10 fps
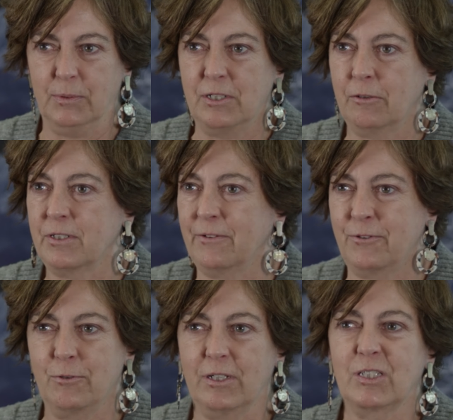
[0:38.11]
We don't
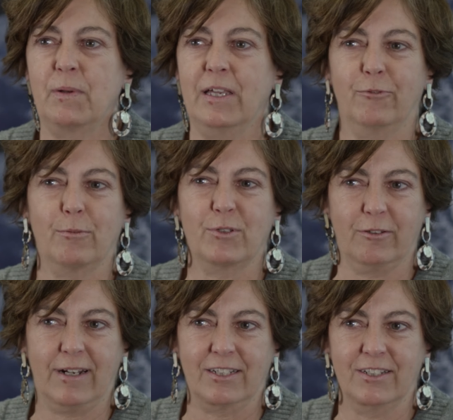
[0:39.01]
have to explain from
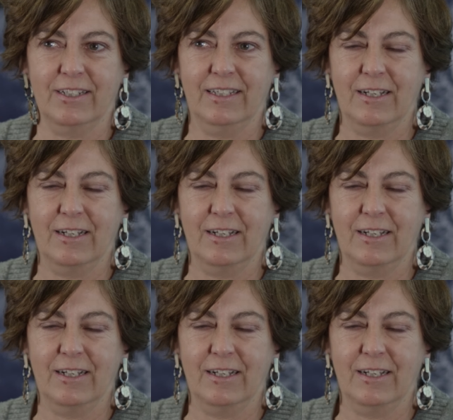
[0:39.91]
scratch.